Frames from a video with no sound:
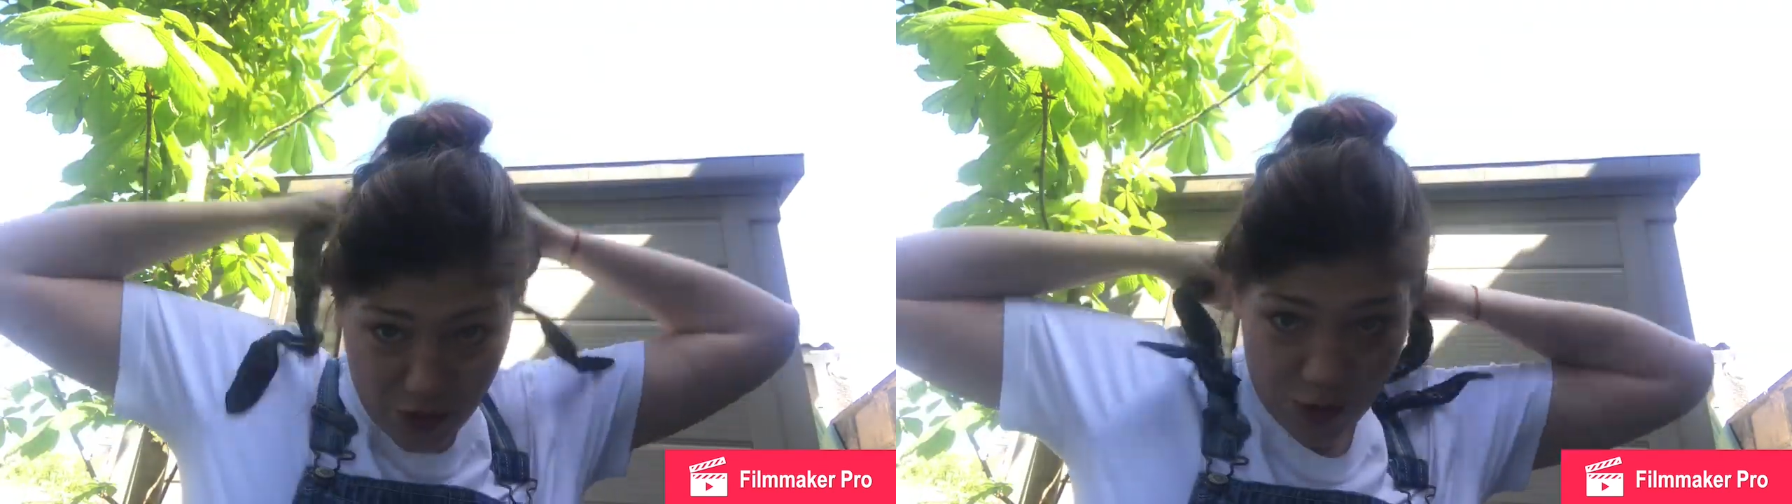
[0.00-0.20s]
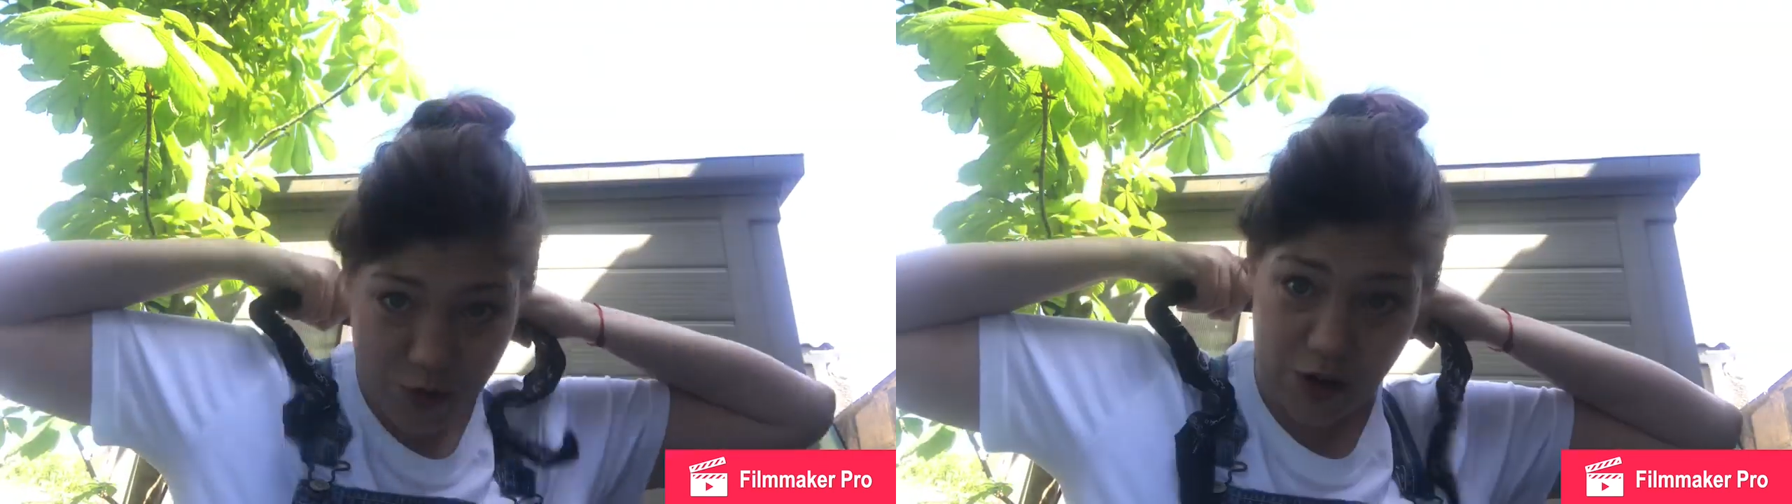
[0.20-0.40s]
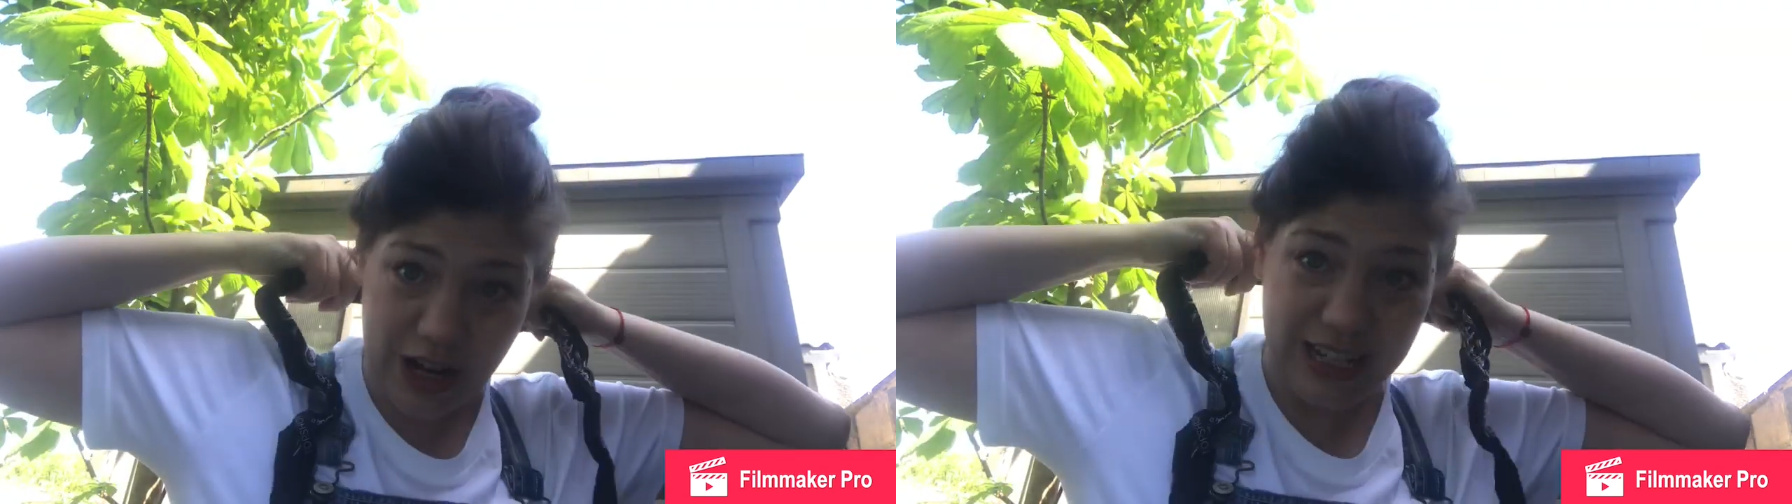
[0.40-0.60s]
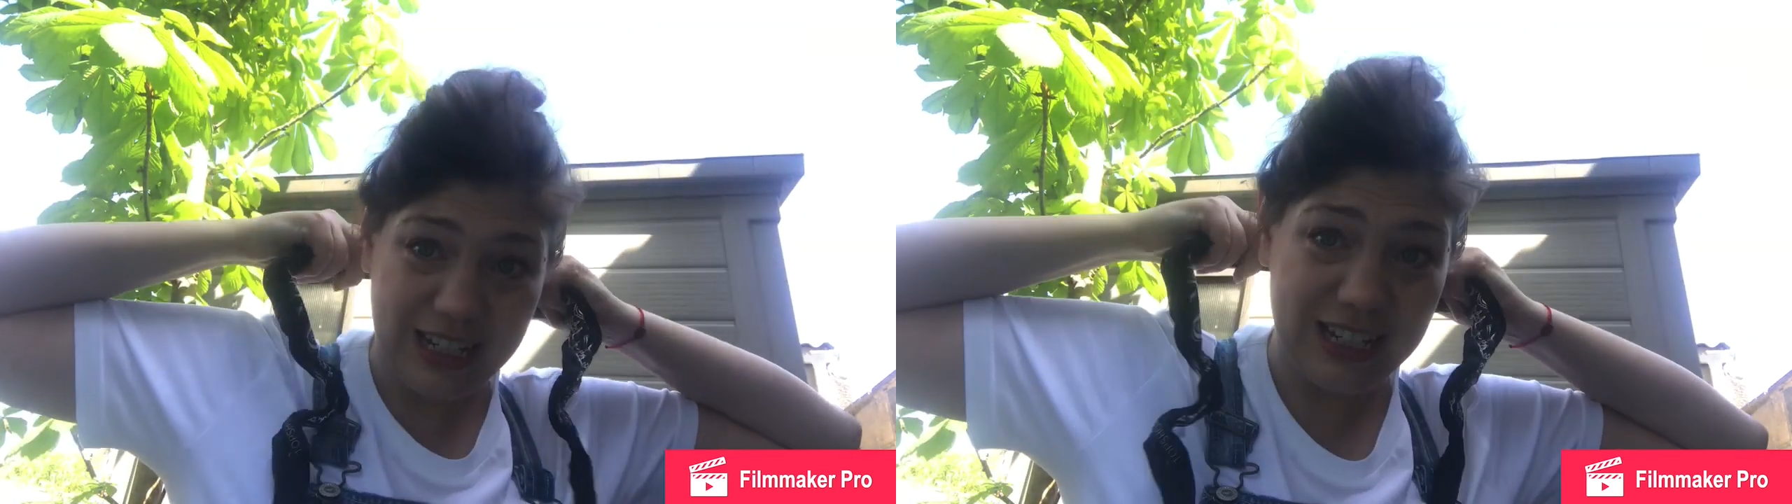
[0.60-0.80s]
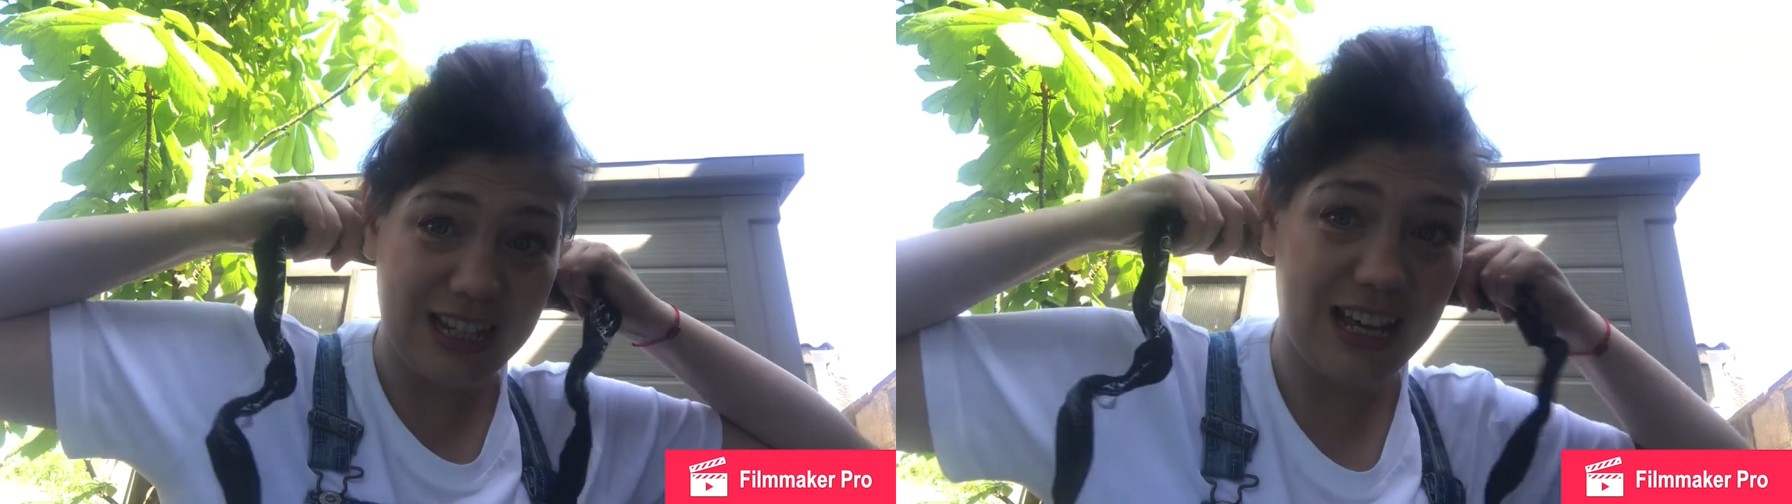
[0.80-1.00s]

all right.